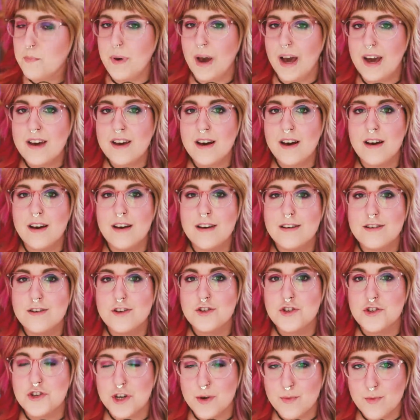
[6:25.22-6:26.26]
Becca
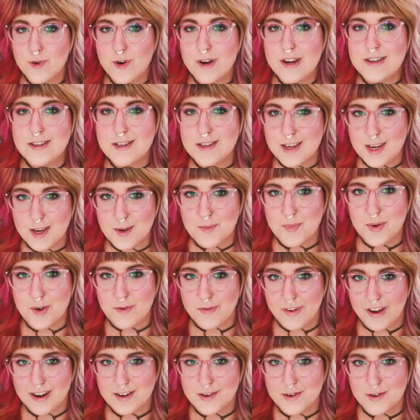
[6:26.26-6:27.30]
Shimmering Skin
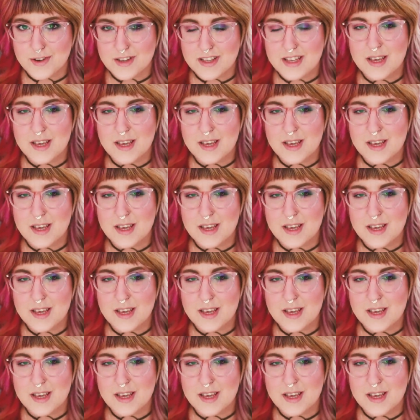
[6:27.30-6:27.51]
Perfectors.